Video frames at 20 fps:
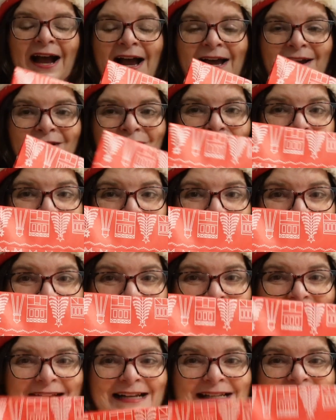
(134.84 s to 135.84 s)
I don't know what
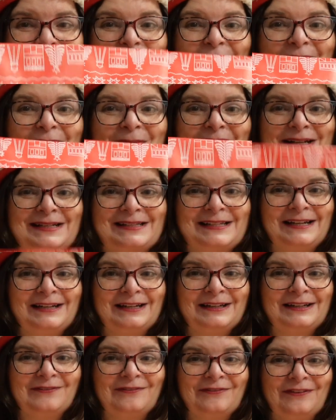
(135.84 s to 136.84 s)
it is, but I'm
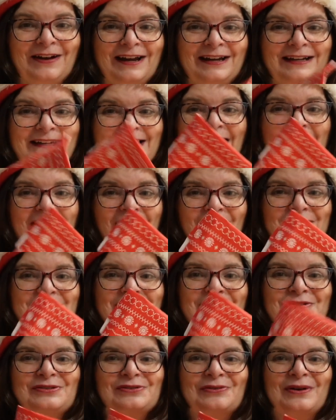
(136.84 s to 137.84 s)
excited to find out.
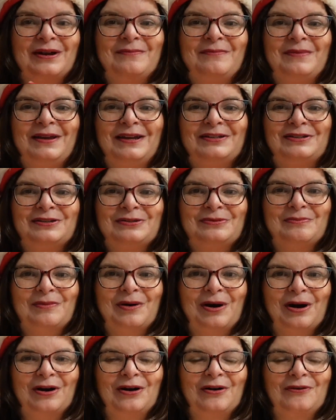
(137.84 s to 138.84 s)
So join me
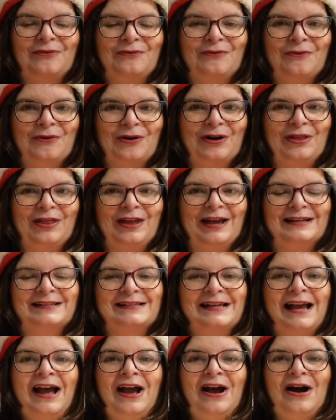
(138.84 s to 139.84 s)
tomorrow for this.
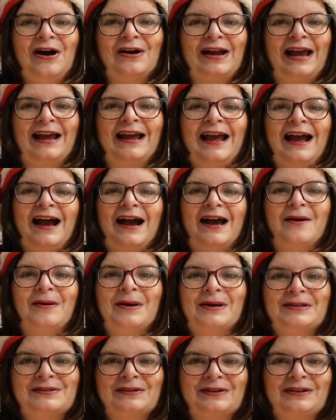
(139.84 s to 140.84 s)
Okay, I'm
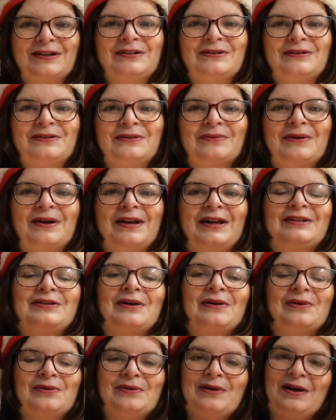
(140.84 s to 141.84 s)
also gonna do the running
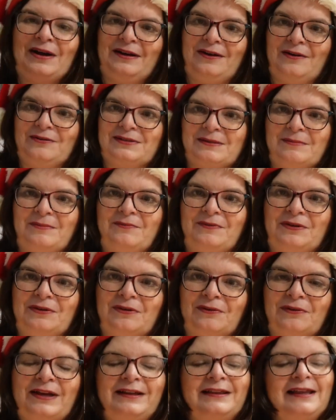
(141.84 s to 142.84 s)
total. I know some of you
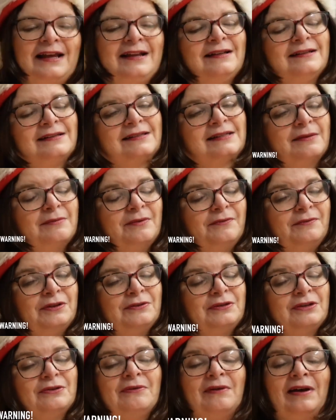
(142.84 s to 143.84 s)
don't like that and some of you
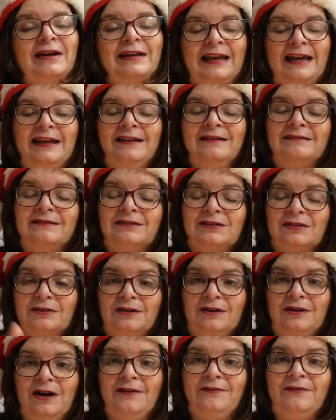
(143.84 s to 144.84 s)
do. Again, turn
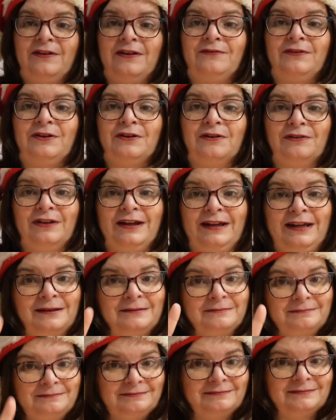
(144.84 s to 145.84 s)
it off if you don't like
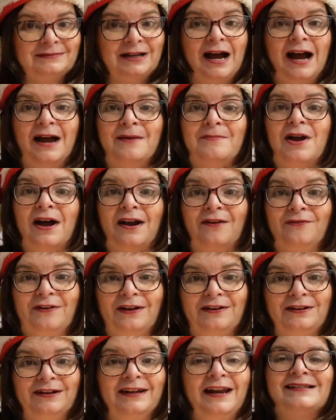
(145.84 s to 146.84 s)
it. I'm not
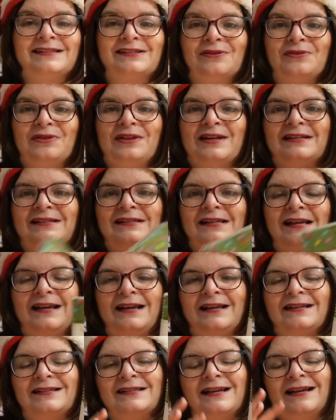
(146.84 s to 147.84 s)
offended. So this
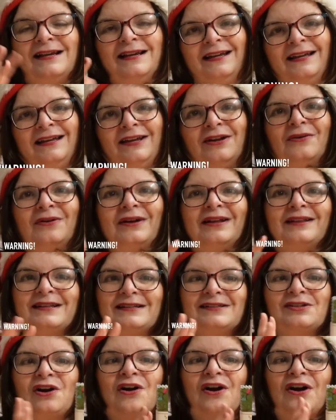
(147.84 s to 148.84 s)
is, you know,
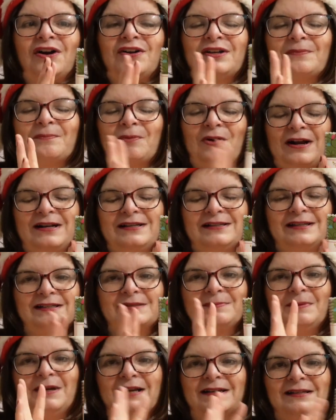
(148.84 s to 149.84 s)
it's hard to price
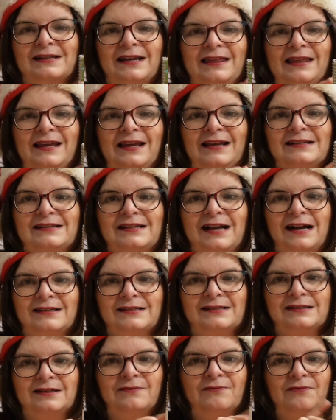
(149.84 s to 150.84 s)
this because I think it's
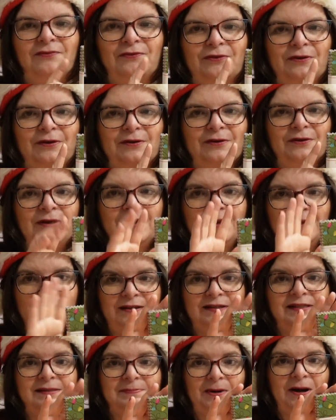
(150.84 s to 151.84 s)
custom for
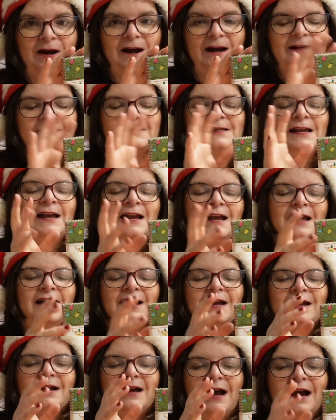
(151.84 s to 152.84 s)
this box.
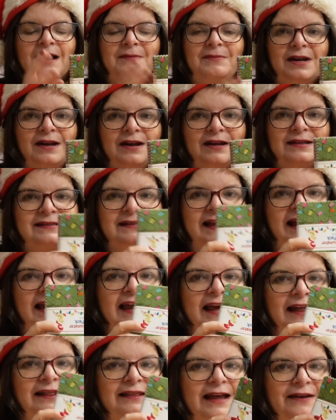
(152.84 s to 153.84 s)
I'm gonna
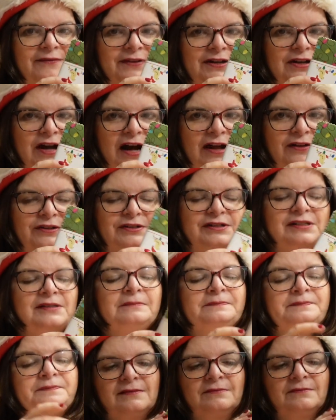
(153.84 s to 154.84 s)
say $11.
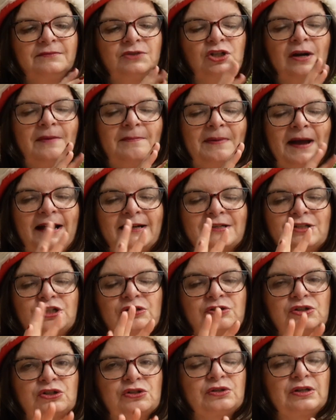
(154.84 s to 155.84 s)
Charm packs
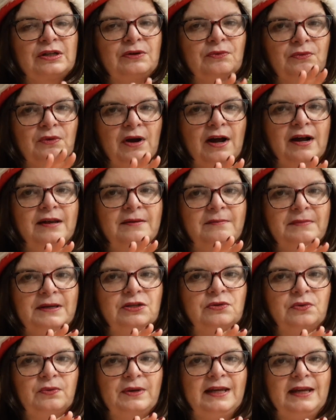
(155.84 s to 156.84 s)
usually run
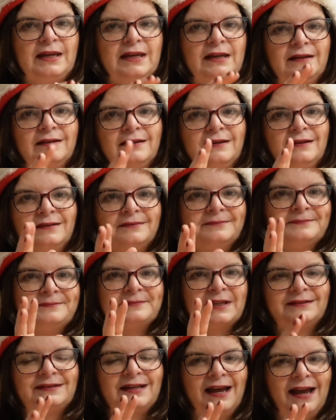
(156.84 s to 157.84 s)
between
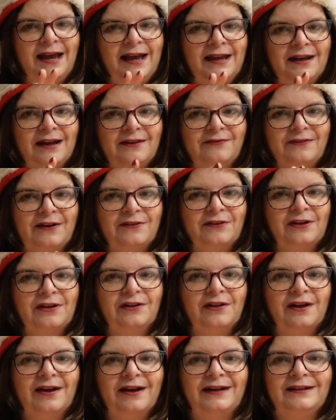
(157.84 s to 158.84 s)
10, I found
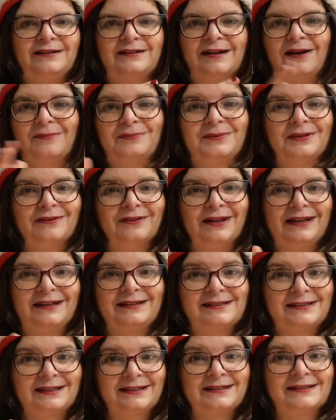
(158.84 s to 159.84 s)
online, to up to like
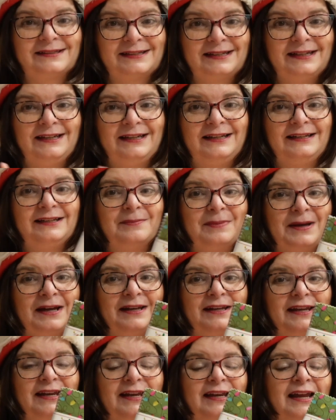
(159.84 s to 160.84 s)
16
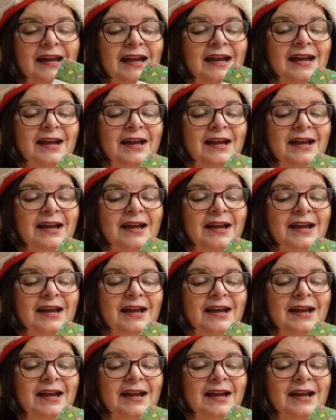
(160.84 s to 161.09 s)
depending,